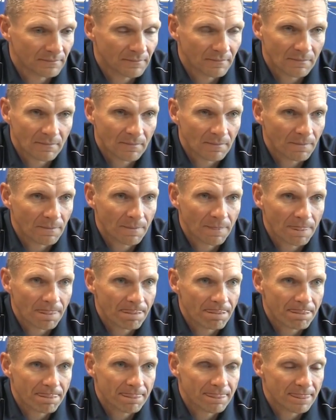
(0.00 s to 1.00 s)
I'm.
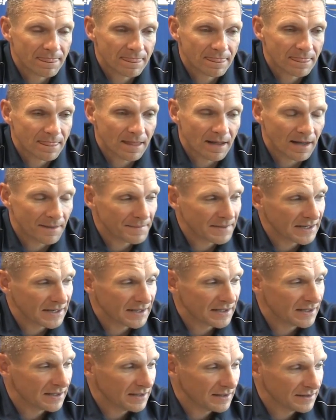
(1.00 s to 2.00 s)
I mean
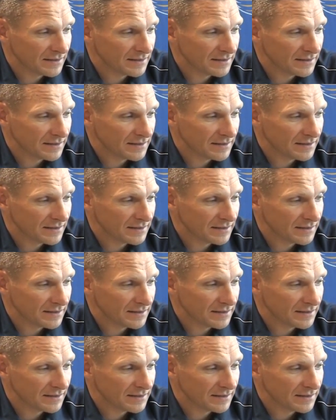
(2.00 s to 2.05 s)
it.